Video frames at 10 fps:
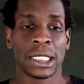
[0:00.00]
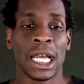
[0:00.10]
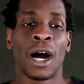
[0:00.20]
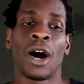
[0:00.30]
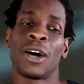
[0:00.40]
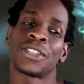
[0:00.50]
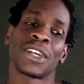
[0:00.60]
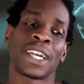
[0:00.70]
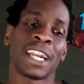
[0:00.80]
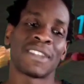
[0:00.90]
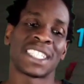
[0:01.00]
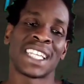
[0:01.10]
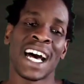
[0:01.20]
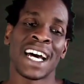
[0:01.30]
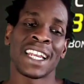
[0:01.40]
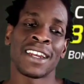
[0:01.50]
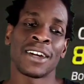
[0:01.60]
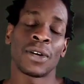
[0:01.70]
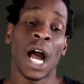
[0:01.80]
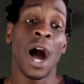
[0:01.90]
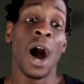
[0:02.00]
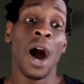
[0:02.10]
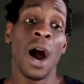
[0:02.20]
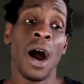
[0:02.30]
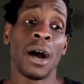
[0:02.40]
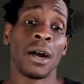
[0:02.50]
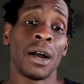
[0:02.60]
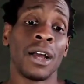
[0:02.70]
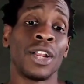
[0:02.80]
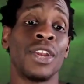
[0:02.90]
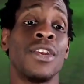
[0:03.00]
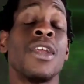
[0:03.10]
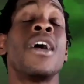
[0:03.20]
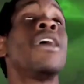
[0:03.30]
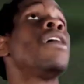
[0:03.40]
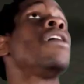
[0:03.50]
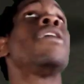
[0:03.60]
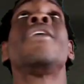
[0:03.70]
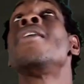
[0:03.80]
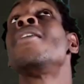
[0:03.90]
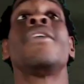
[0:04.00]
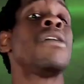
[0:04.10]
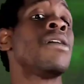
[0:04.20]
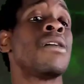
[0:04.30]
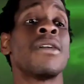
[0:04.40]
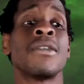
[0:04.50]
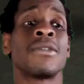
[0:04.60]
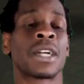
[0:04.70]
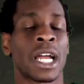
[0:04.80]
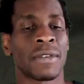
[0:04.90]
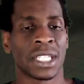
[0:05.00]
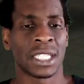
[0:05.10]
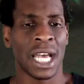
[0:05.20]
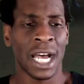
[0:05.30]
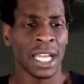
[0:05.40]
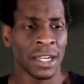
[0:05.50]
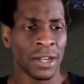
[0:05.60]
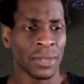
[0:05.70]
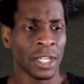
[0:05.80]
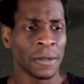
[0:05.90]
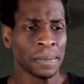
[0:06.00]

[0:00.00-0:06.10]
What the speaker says: Also, kind of a side note. Oh, no. Kind of a side note, though.